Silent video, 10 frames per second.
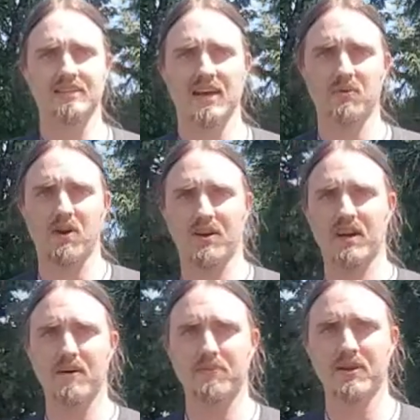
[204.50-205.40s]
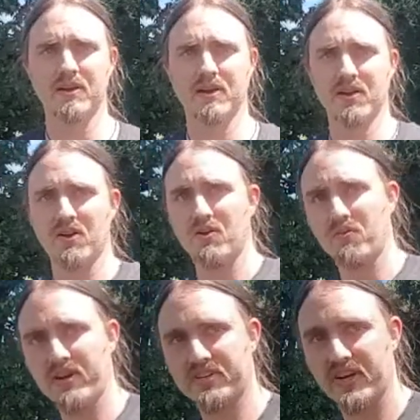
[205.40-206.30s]
I walk up,
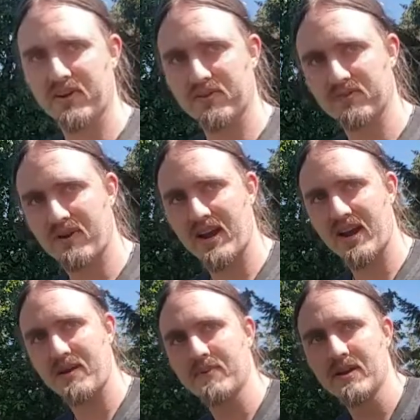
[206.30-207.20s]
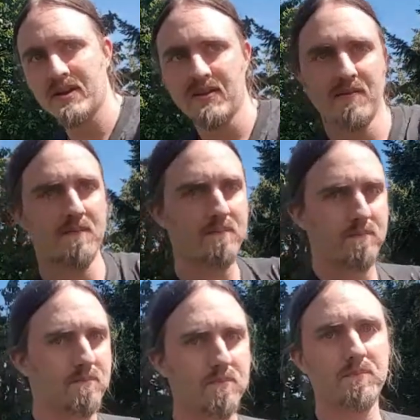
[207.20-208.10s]
reach out, grab,
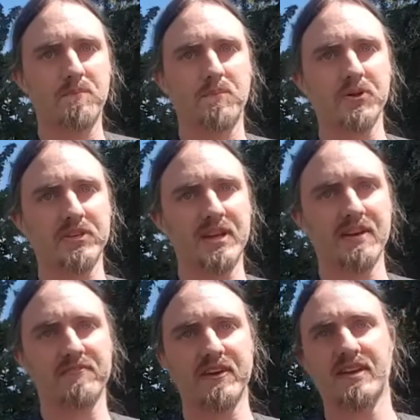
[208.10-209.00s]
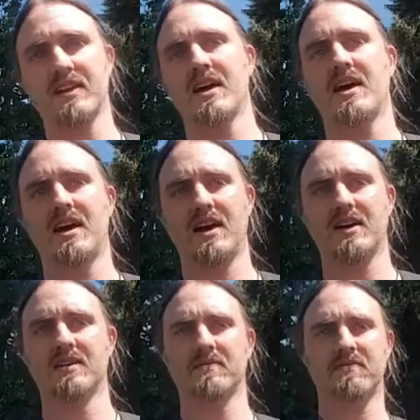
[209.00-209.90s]
put the knife in
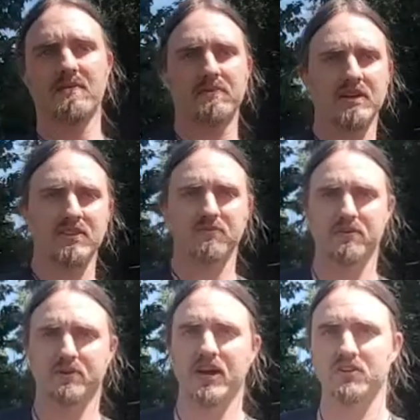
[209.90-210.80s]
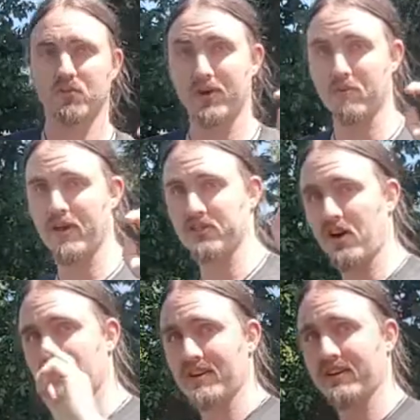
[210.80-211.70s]
right beneath the rib cage. Way to a man's
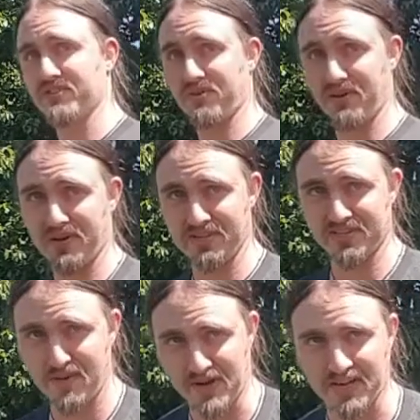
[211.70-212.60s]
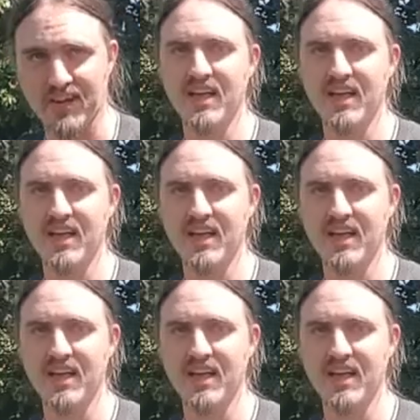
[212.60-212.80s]
heart is through his stomach.